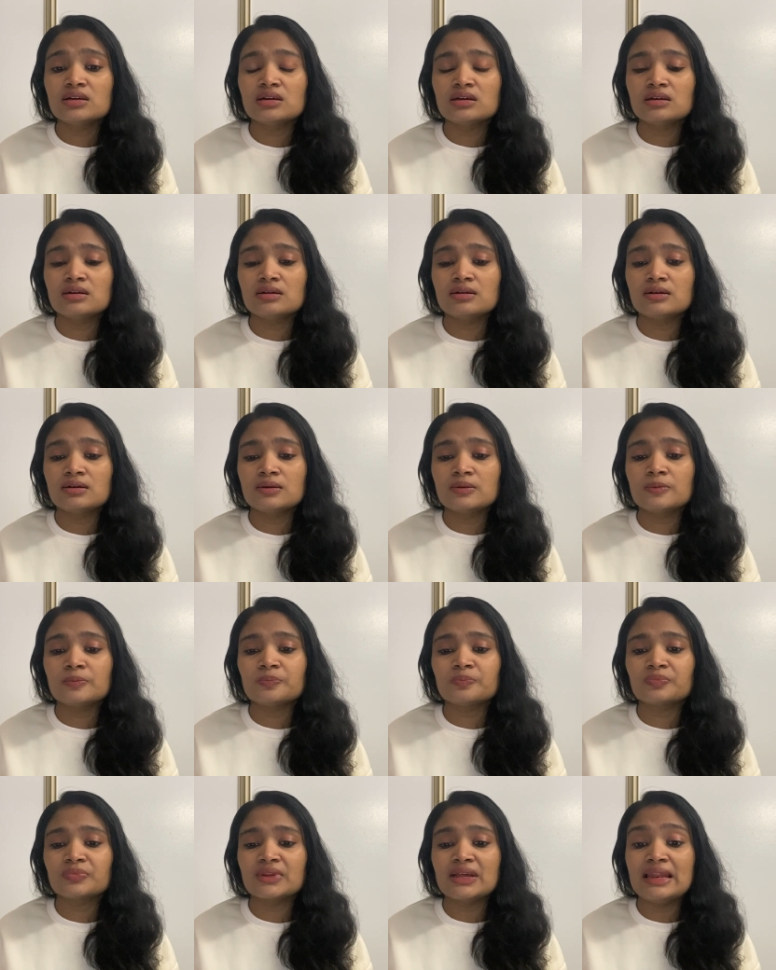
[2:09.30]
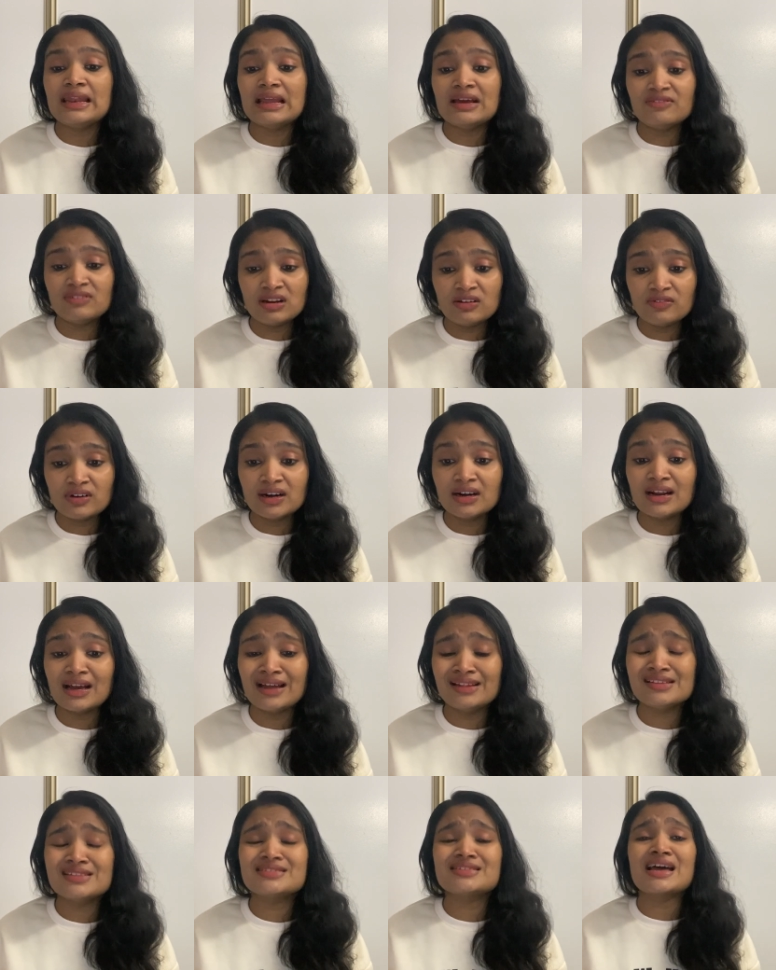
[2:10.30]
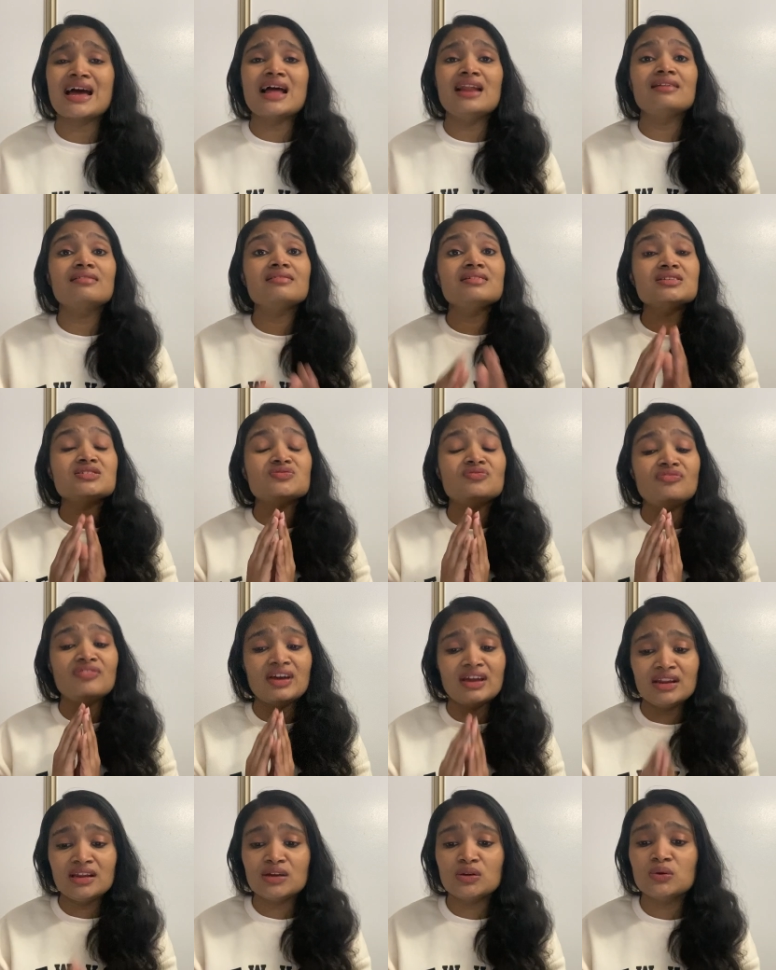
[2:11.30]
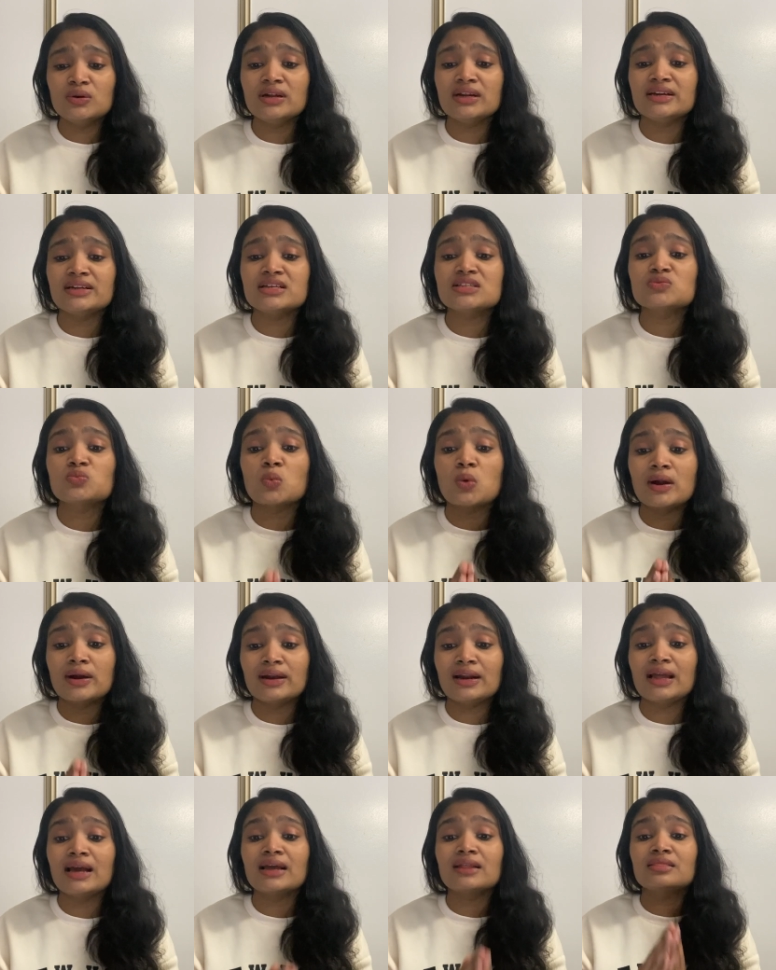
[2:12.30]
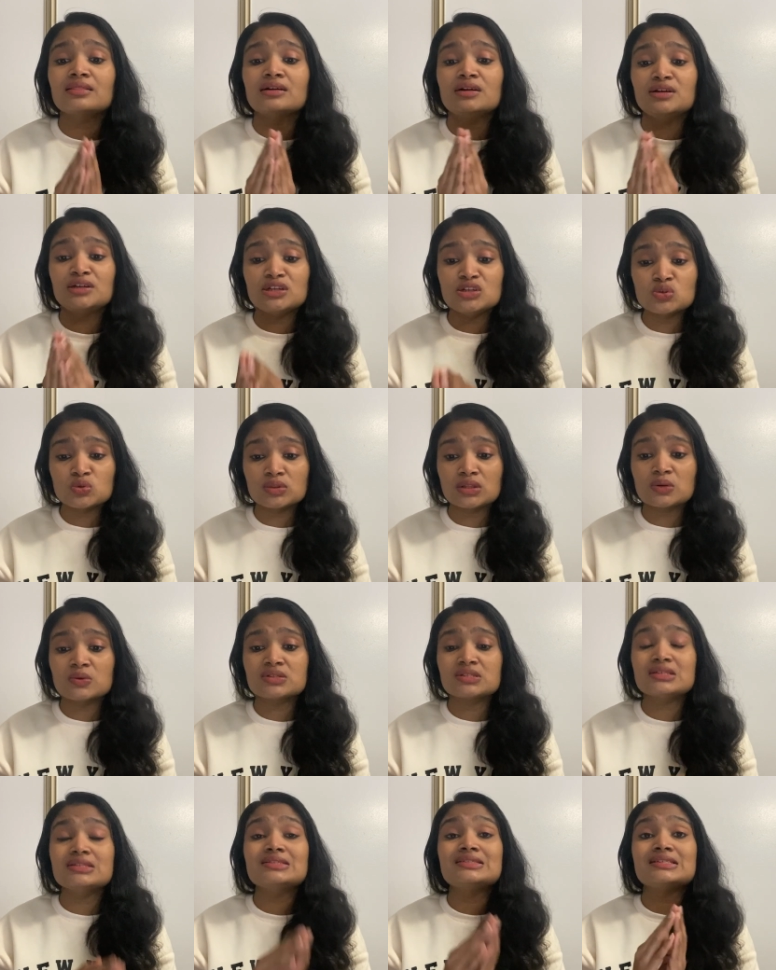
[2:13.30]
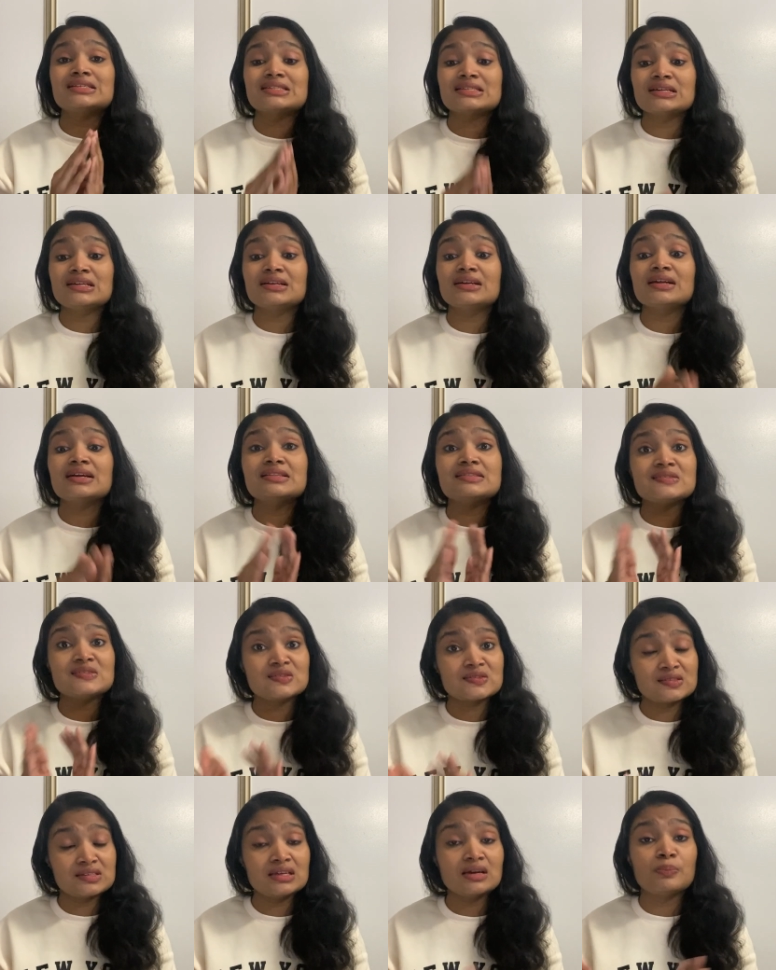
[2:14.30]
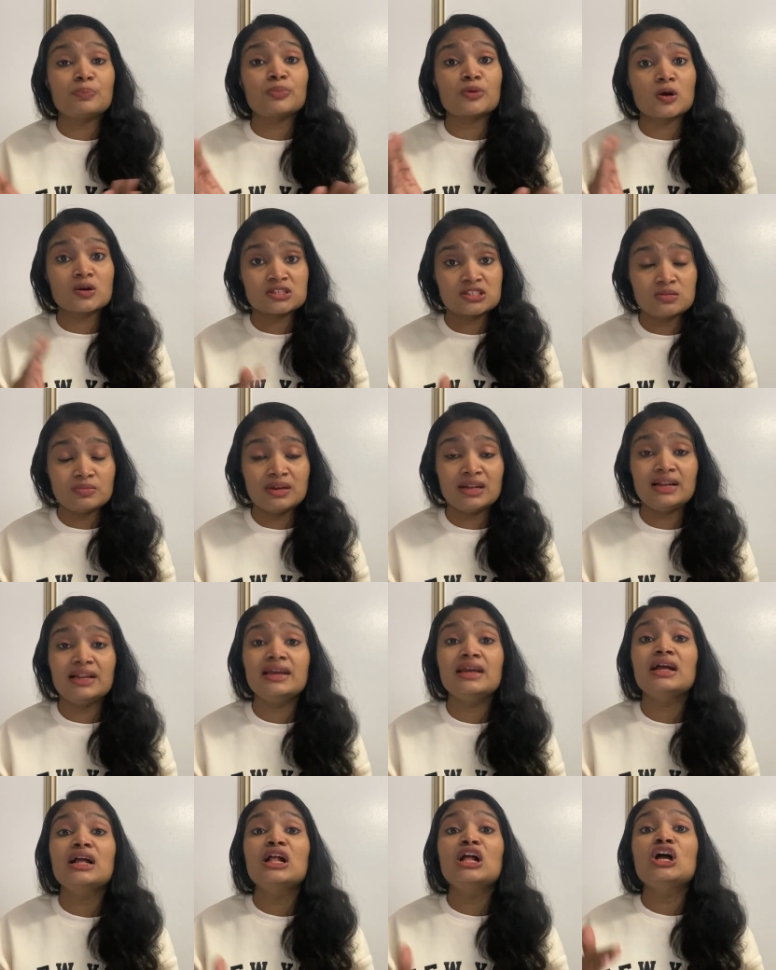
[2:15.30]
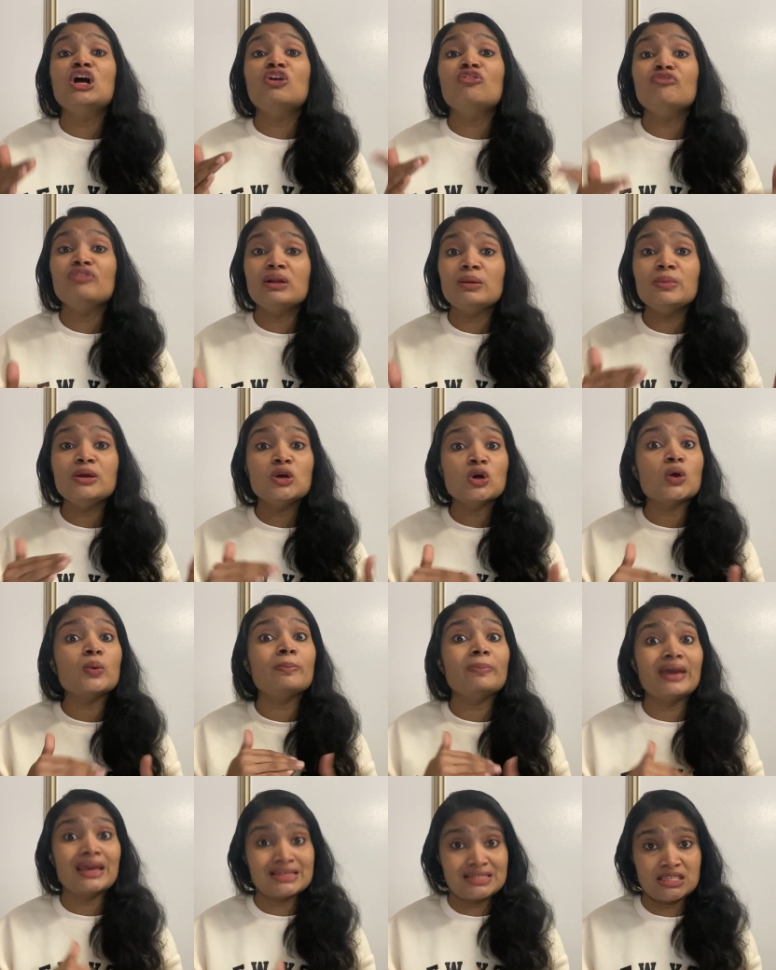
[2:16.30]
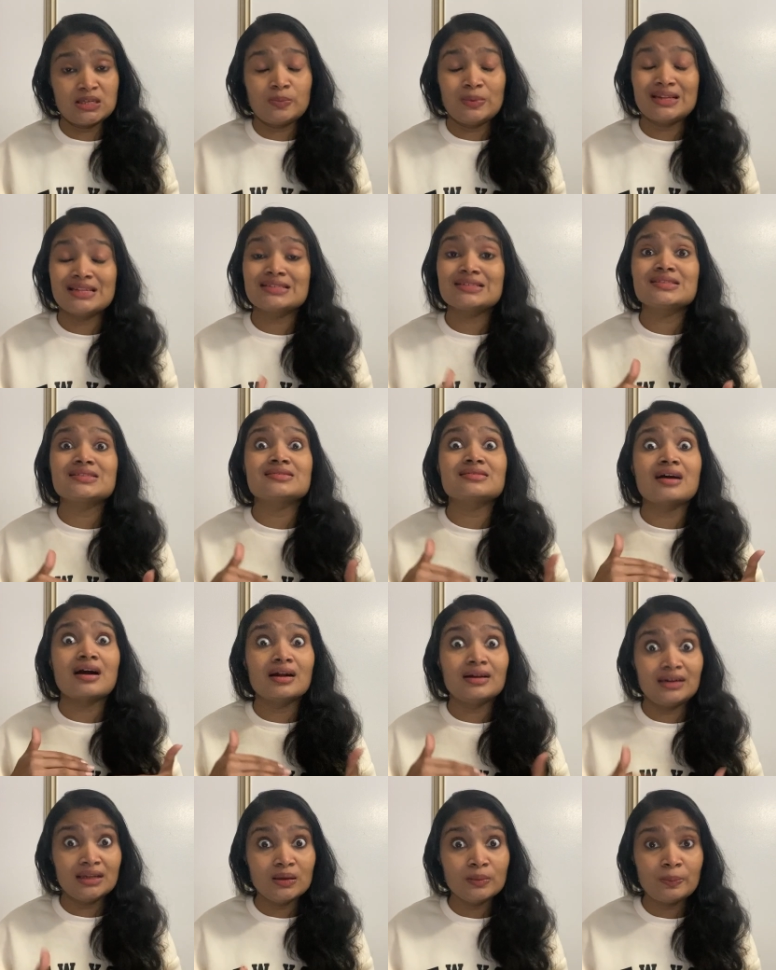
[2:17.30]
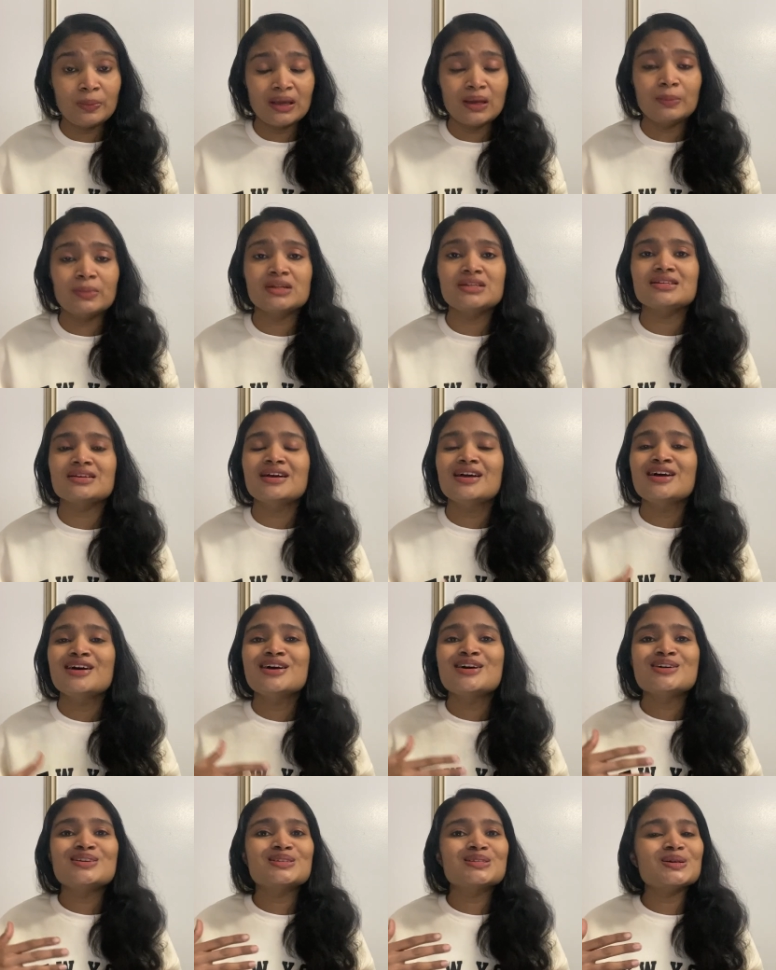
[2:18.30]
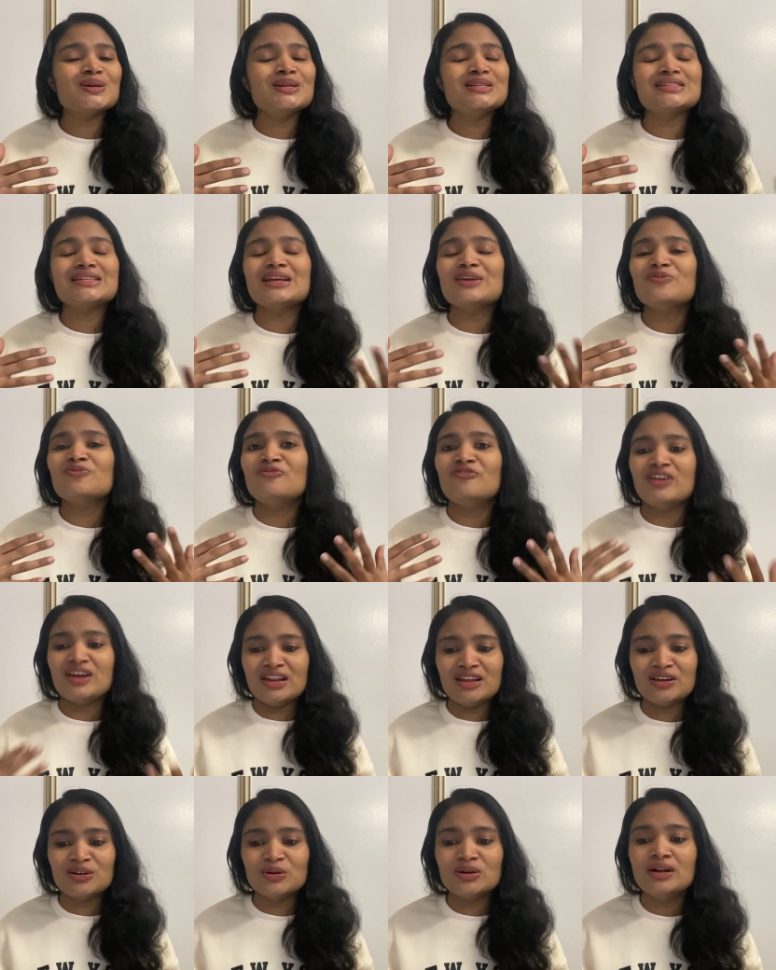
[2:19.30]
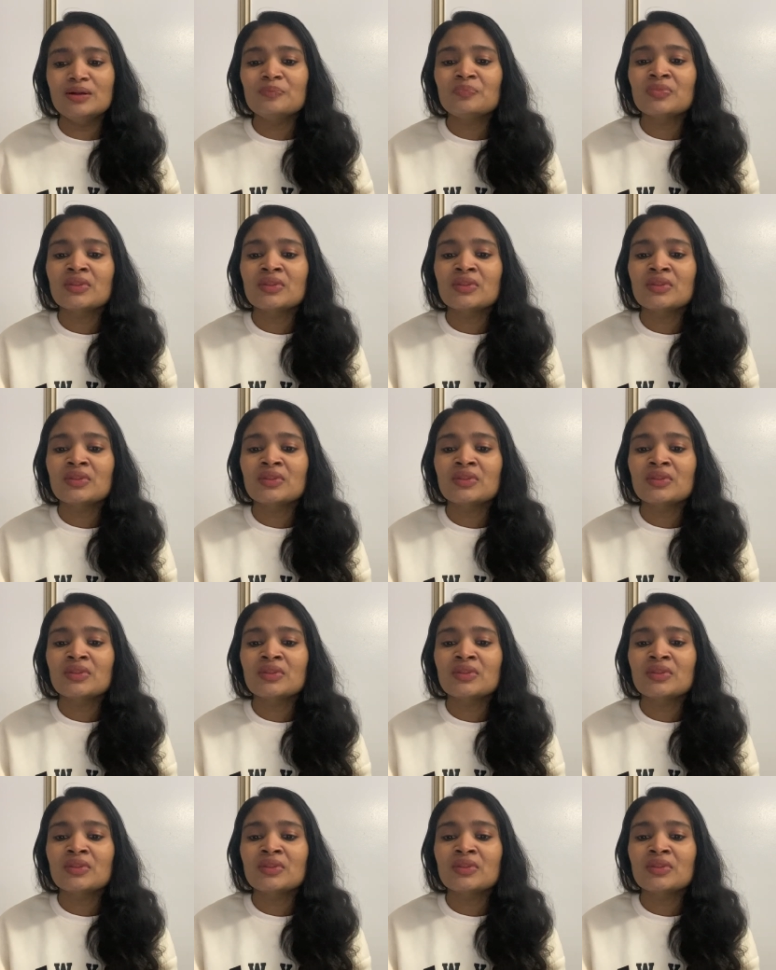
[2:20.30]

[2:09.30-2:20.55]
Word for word: uh, level 1 and the salary is very good. It is 1,32,660 approximately will be your basic pay. It's a starting payment. So it's like very good